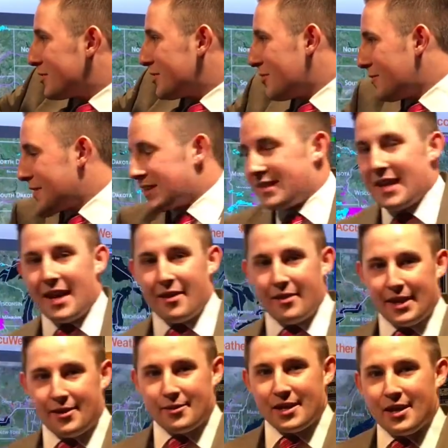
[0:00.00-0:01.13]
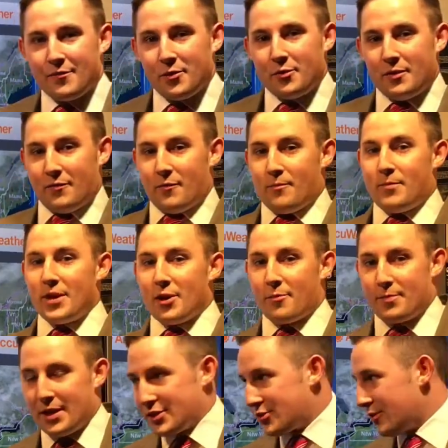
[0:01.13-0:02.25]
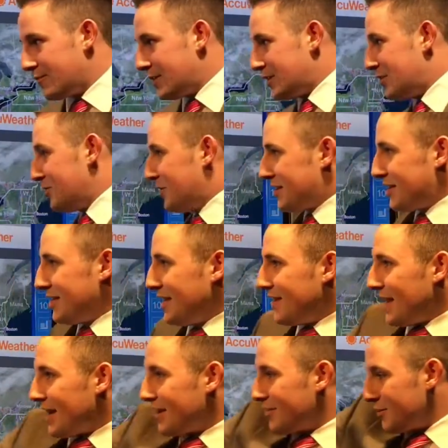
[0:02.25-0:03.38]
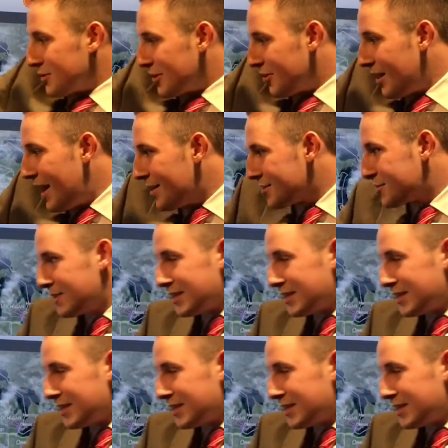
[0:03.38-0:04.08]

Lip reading: turn on the satellite here to give you an even bigger picture of this. You can see that those clouds from